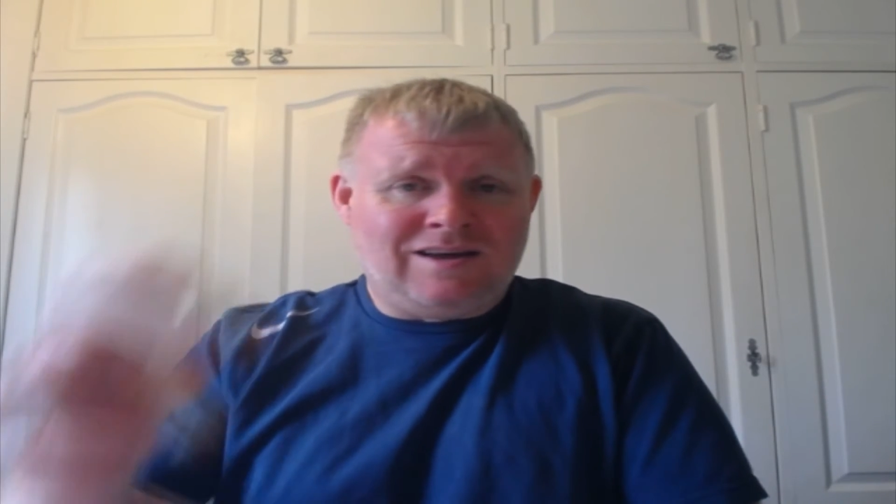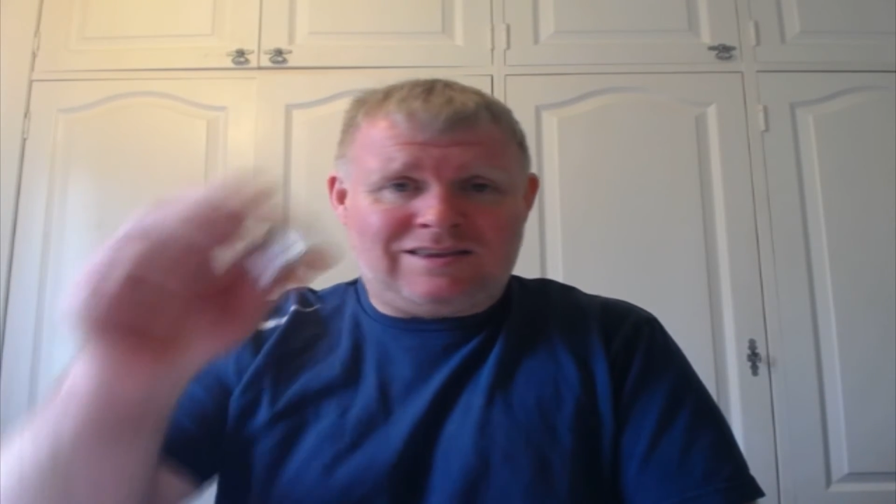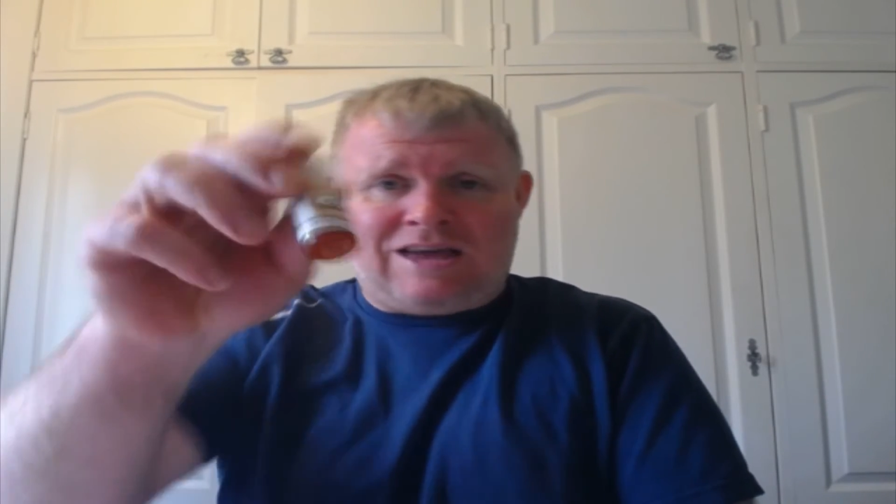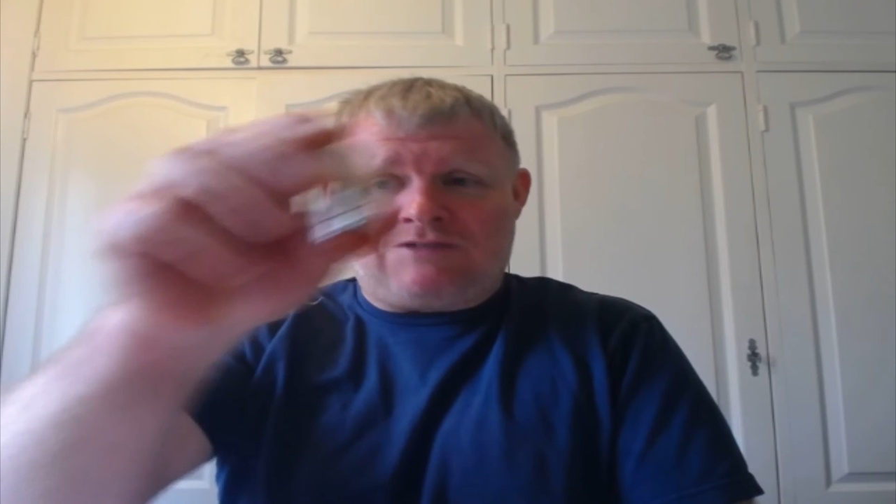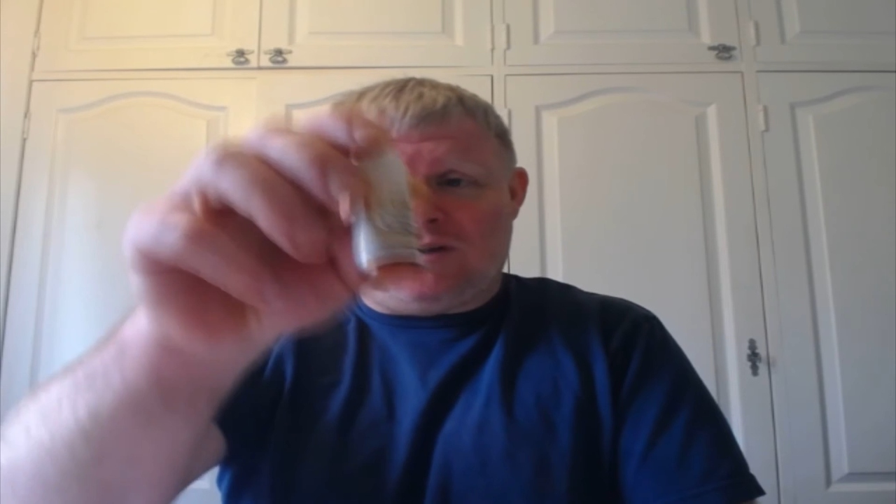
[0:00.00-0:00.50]

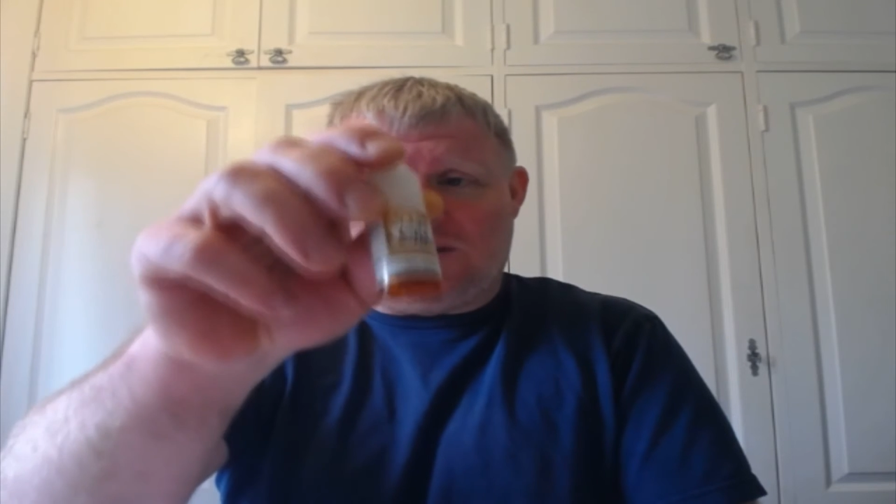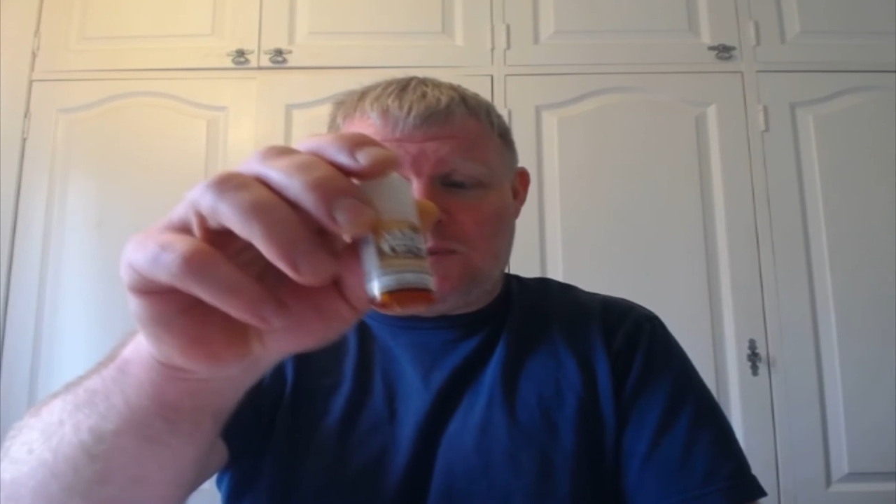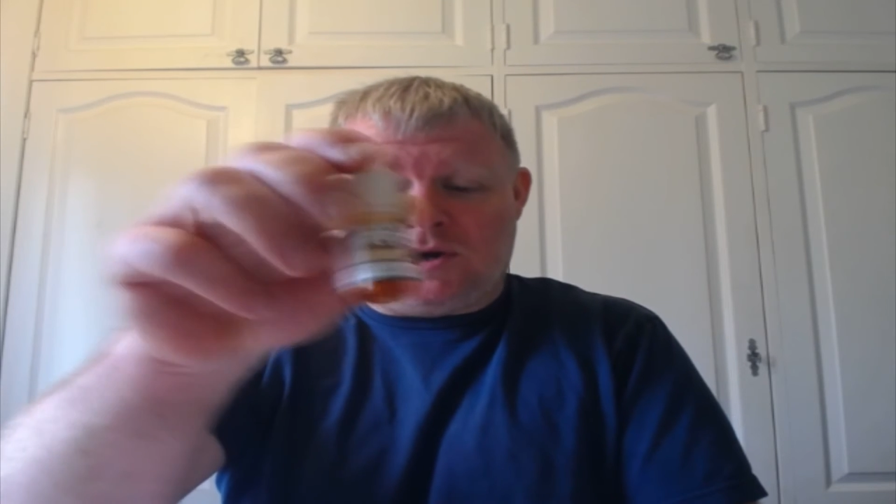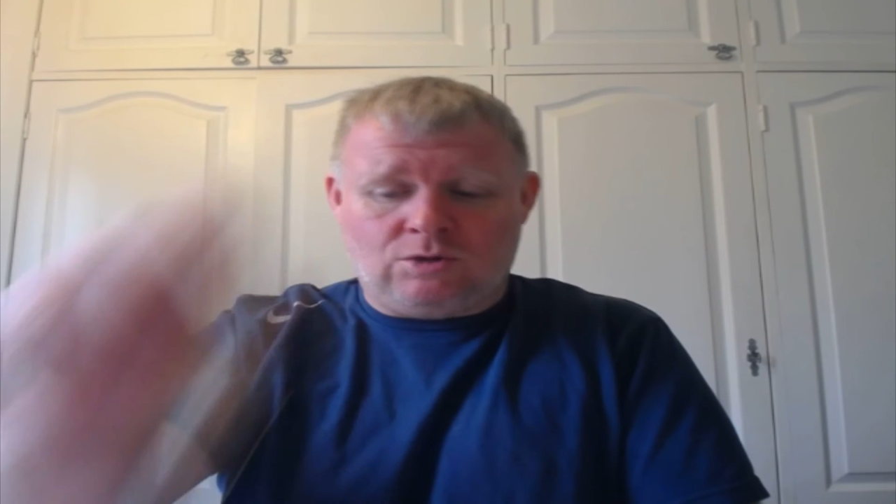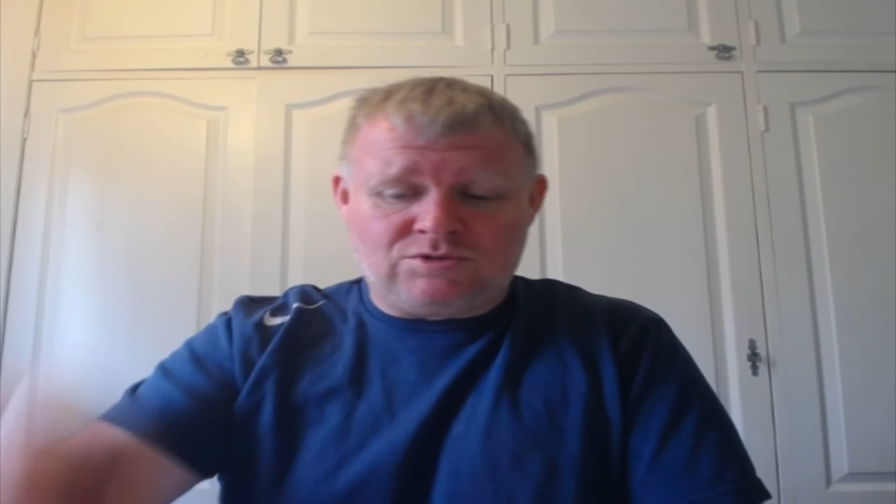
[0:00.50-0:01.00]
definitely
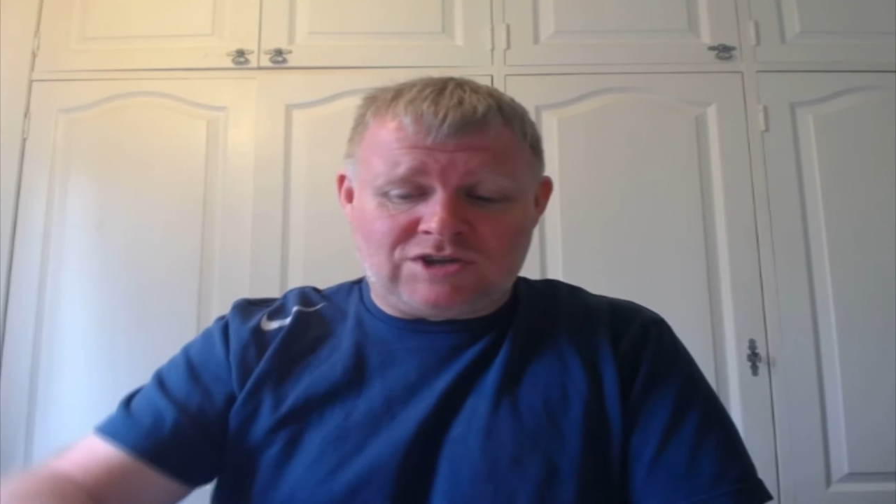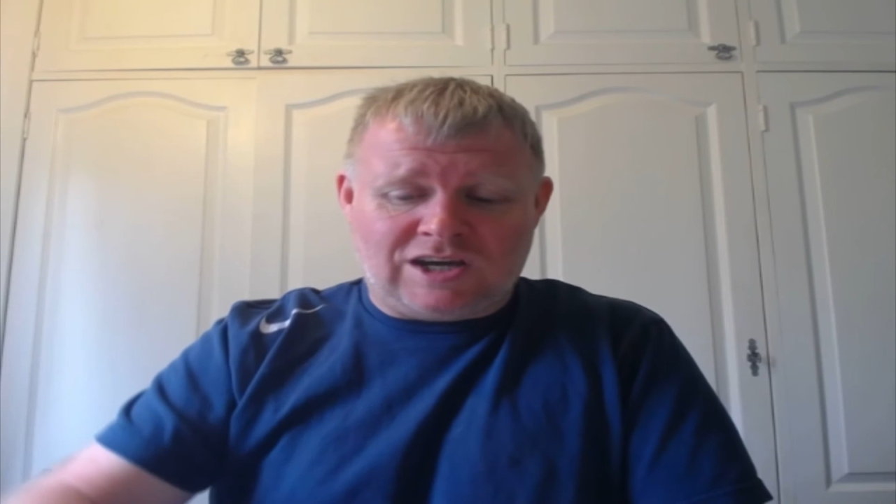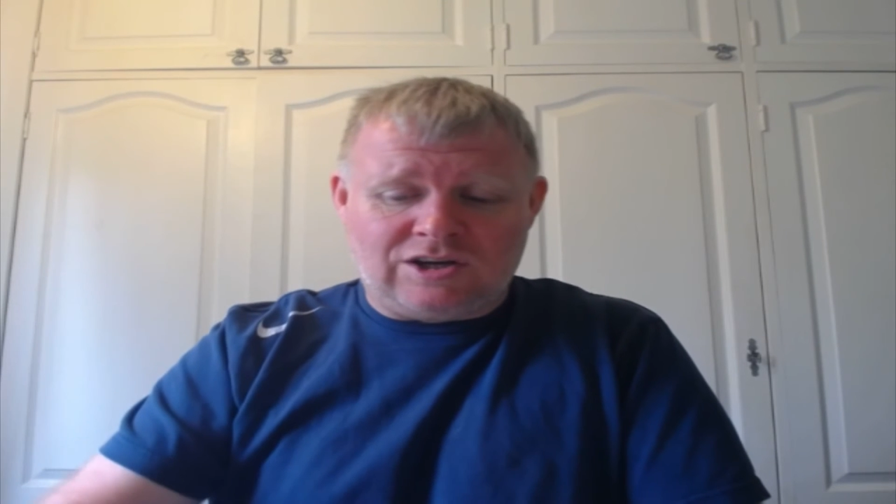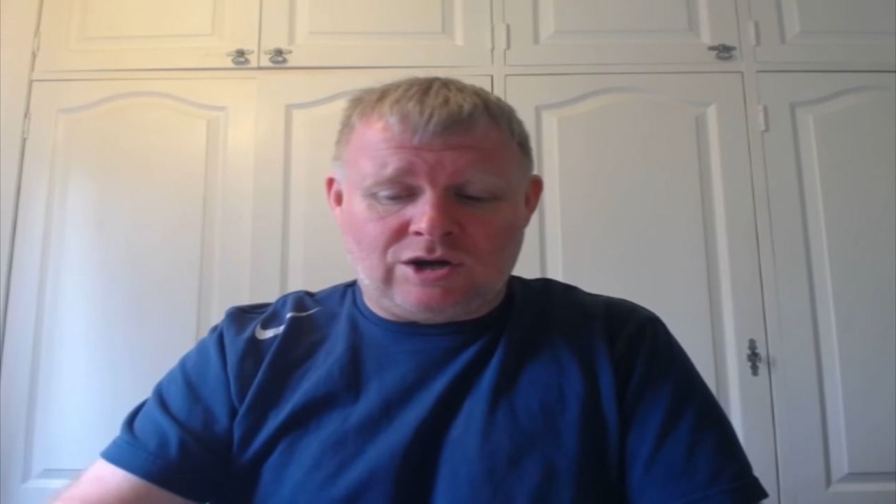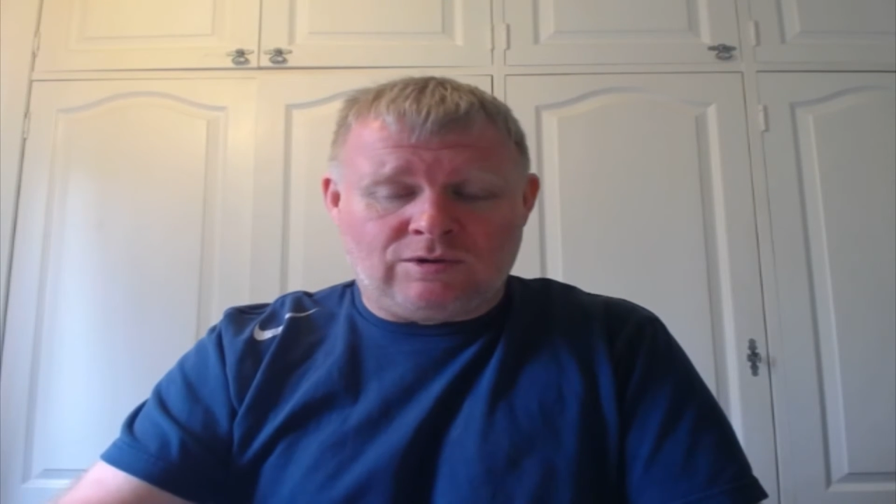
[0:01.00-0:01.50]
pick up
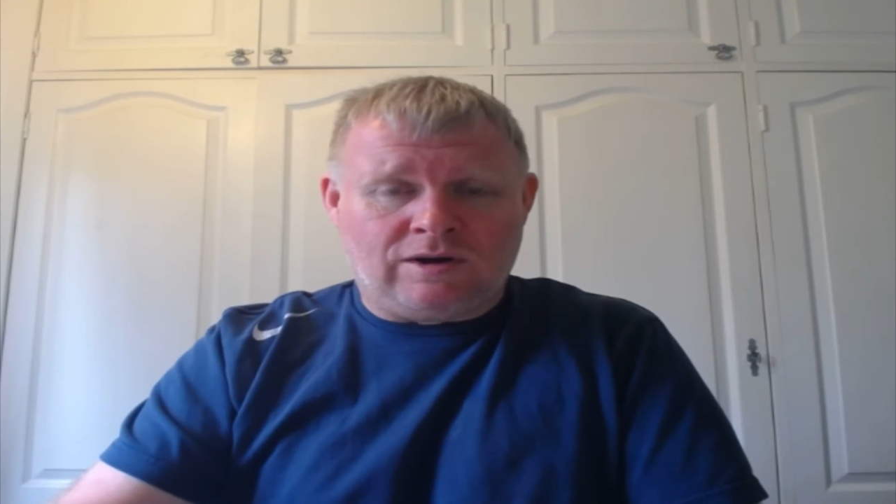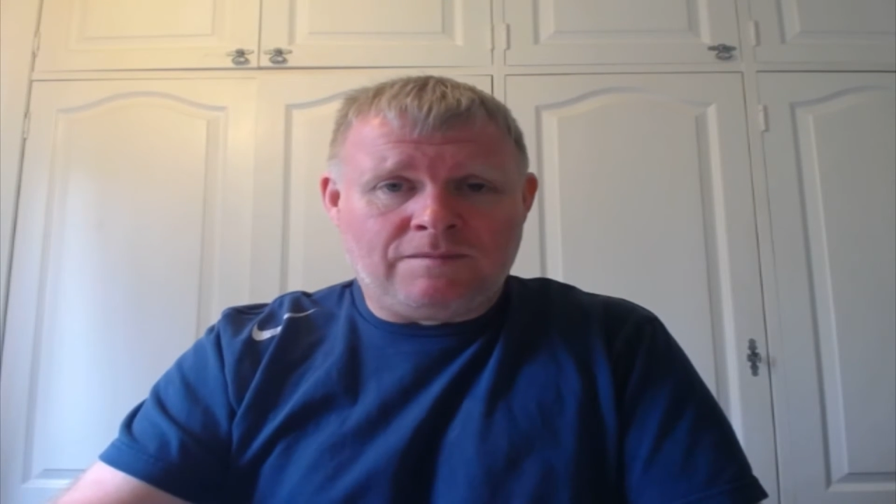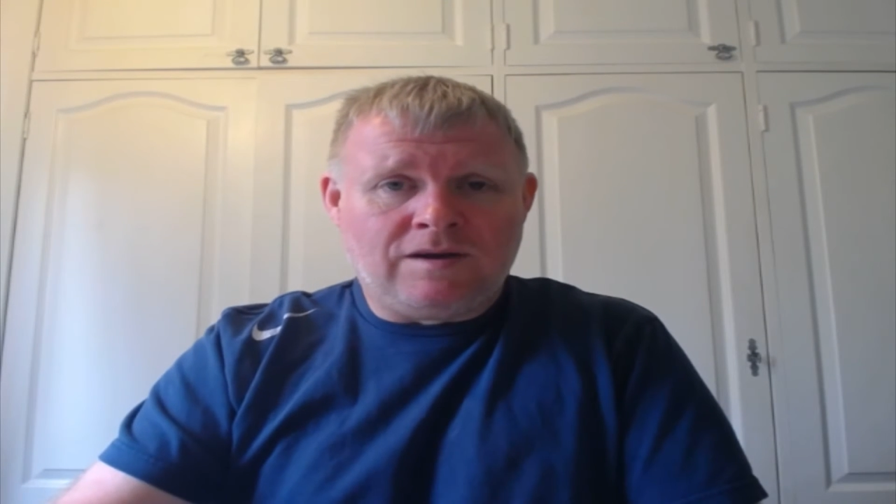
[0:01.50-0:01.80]
Snickerdoodle.